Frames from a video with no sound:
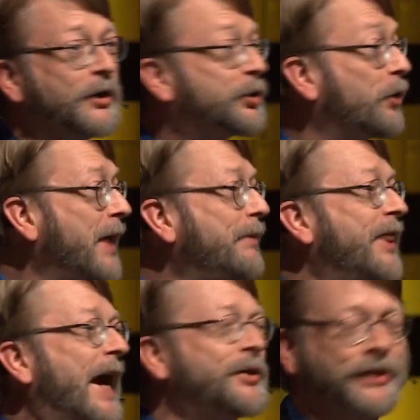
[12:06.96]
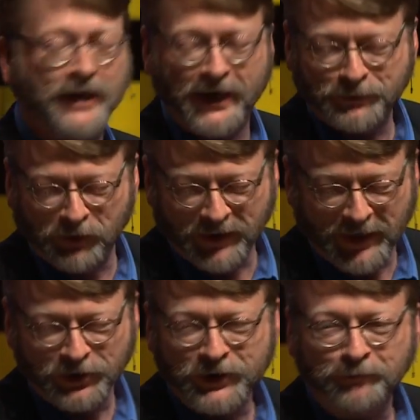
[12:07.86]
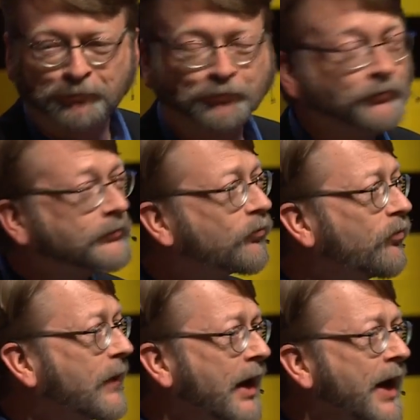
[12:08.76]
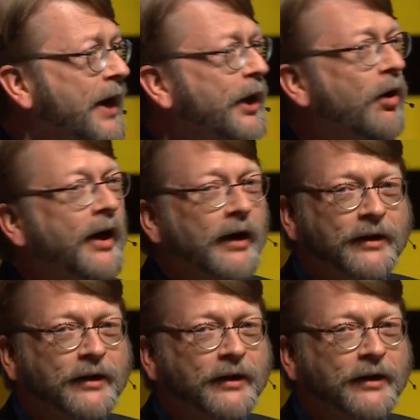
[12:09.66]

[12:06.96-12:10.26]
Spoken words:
So maybe that's the explanation. You know,